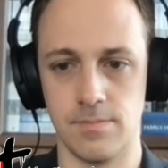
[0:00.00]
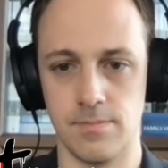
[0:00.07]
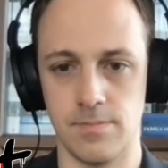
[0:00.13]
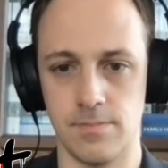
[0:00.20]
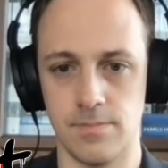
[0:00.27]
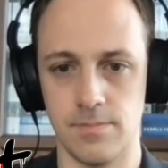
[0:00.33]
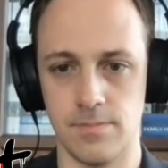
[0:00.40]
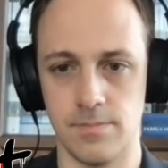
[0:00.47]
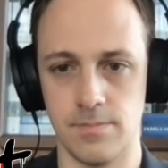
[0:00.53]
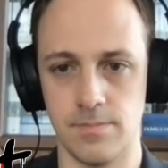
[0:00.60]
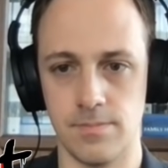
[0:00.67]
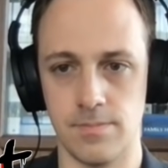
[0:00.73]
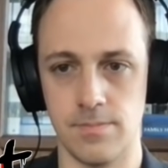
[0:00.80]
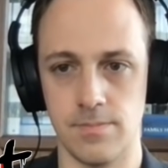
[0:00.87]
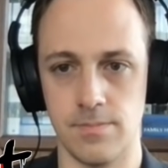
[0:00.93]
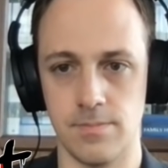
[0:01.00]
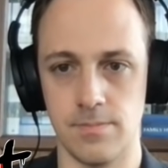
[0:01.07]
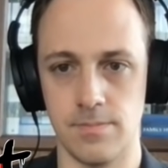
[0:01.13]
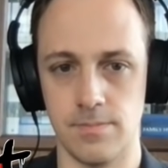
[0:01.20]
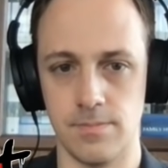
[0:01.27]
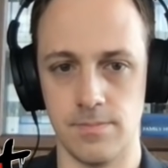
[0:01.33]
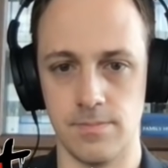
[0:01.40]

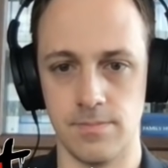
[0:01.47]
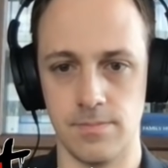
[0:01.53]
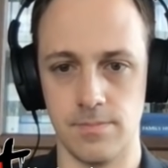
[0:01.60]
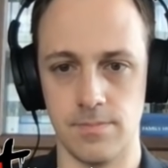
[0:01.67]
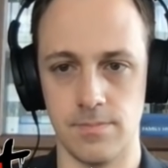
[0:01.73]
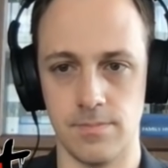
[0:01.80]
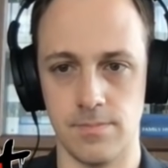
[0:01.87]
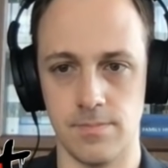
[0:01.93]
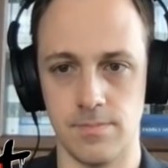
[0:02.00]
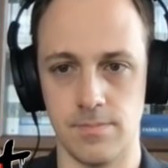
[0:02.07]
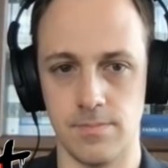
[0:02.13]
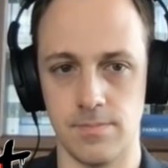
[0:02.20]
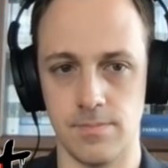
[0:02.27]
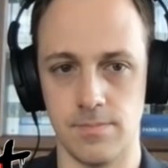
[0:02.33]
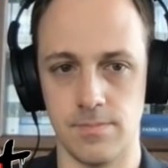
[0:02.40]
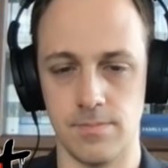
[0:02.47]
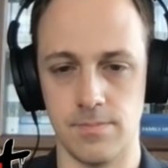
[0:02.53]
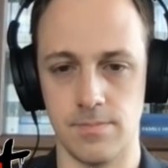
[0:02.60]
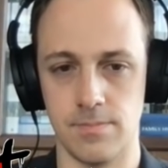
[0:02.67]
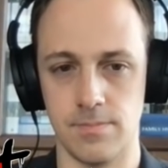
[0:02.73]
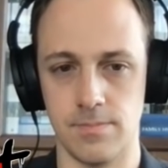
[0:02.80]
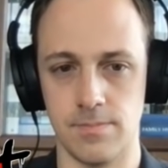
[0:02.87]

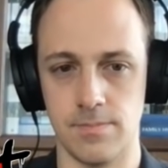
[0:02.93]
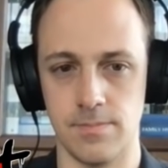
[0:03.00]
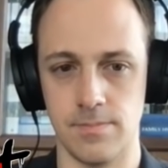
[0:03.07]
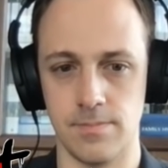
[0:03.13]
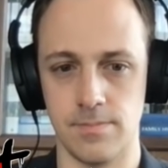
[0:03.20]
(silent)